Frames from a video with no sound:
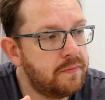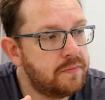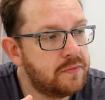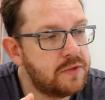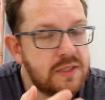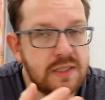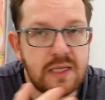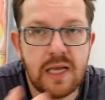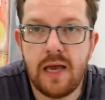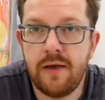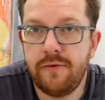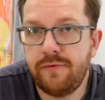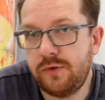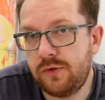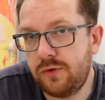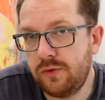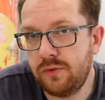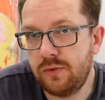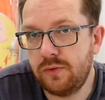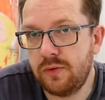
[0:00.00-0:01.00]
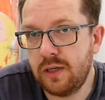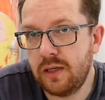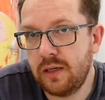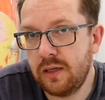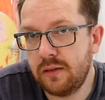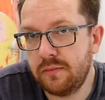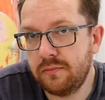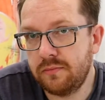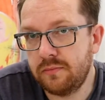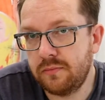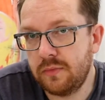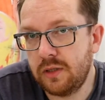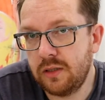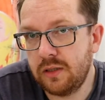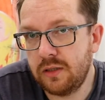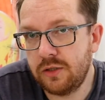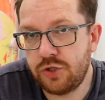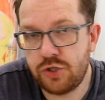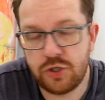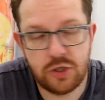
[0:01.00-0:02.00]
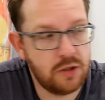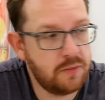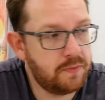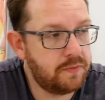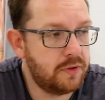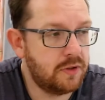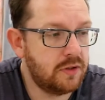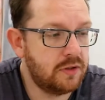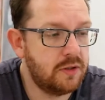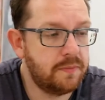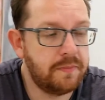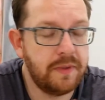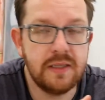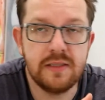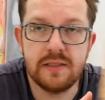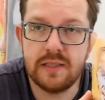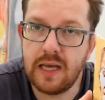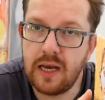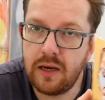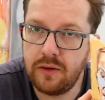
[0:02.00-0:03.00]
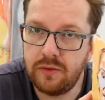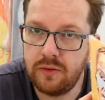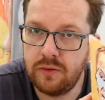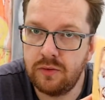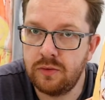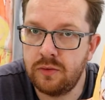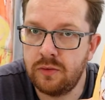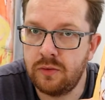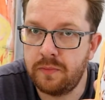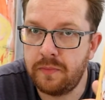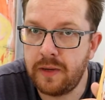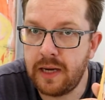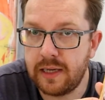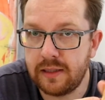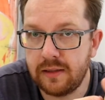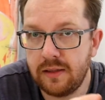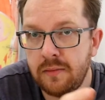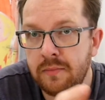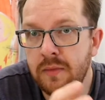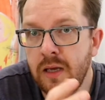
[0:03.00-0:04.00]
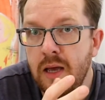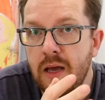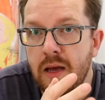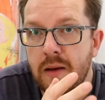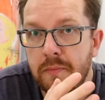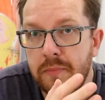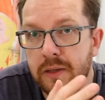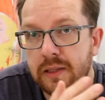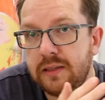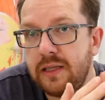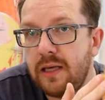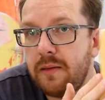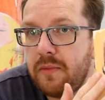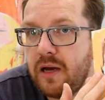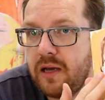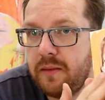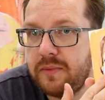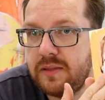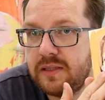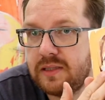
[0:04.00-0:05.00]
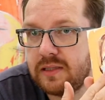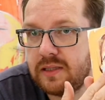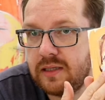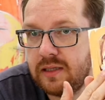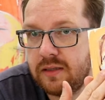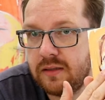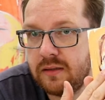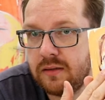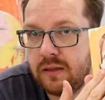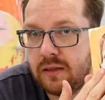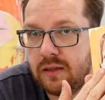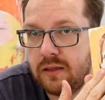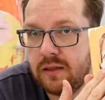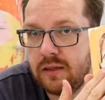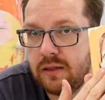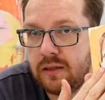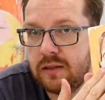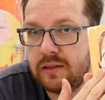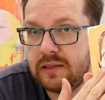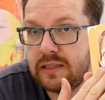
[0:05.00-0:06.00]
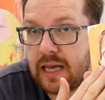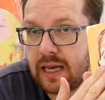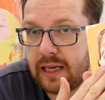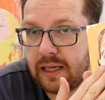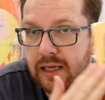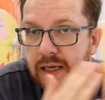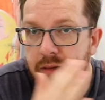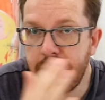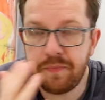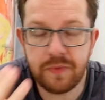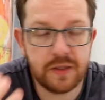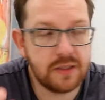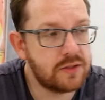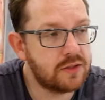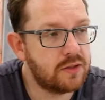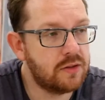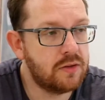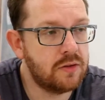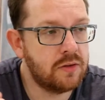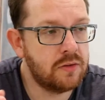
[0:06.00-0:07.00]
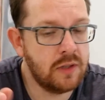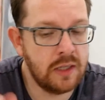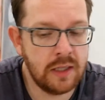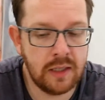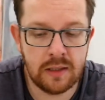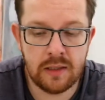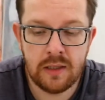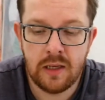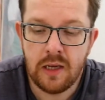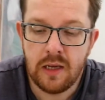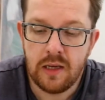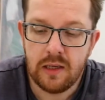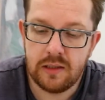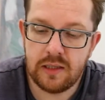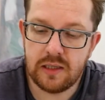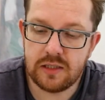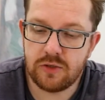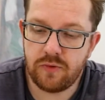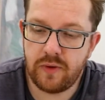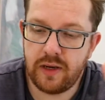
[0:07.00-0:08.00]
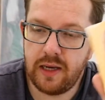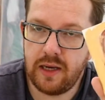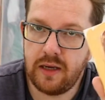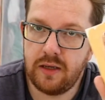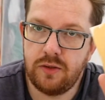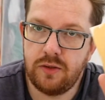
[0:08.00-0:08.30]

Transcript: safe to ship. Depends how you pack them, but they might be still tacky. So that's why I